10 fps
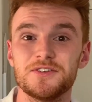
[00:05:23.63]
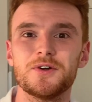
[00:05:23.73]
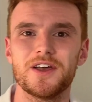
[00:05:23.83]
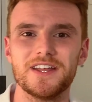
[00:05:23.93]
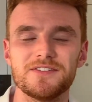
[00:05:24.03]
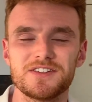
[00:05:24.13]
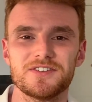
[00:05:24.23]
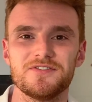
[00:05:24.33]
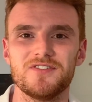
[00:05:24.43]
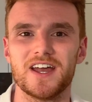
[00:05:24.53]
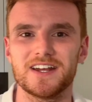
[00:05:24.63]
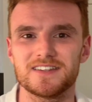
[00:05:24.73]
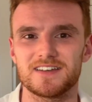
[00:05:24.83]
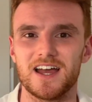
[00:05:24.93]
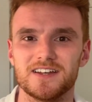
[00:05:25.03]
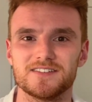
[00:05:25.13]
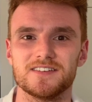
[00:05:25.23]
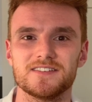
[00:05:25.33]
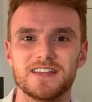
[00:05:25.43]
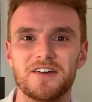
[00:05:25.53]
you've got innovative finance
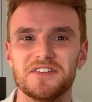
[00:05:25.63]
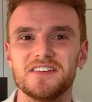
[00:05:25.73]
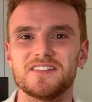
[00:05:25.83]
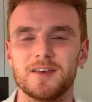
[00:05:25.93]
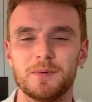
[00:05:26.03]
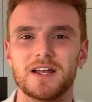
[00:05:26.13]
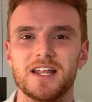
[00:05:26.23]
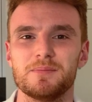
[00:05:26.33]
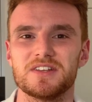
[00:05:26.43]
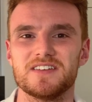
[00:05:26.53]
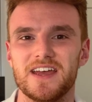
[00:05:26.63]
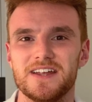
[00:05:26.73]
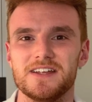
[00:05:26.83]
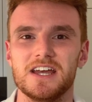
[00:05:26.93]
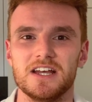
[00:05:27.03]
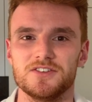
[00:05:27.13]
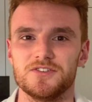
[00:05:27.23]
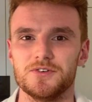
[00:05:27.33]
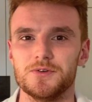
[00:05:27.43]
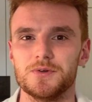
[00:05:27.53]
ISAs. Now, these typically pertain
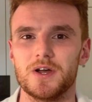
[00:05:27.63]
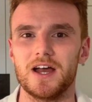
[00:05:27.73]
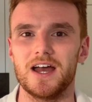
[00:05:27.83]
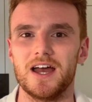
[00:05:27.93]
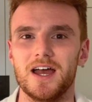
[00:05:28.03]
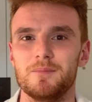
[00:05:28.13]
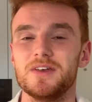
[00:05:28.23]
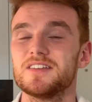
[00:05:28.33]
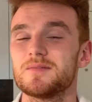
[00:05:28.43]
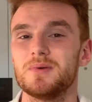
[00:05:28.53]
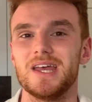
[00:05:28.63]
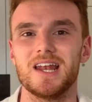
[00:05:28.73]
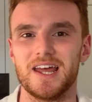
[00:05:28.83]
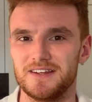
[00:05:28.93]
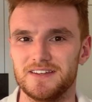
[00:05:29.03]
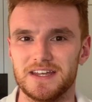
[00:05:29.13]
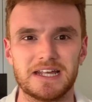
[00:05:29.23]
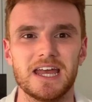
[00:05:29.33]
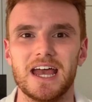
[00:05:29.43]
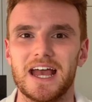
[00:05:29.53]
to peer-to-peer
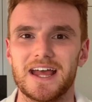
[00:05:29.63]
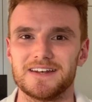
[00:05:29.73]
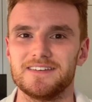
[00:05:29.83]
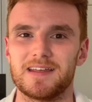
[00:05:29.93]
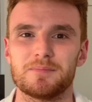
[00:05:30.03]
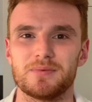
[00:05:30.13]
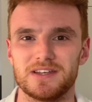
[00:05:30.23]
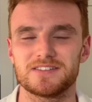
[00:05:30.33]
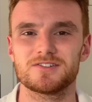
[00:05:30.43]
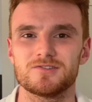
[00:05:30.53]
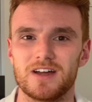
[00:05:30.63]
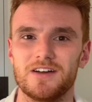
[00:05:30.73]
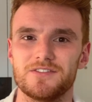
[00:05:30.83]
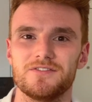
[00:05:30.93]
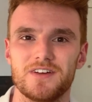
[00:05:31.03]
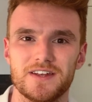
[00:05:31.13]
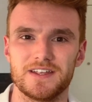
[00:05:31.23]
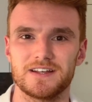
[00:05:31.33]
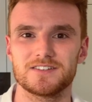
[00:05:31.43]
lending and debt-based crowdfunding.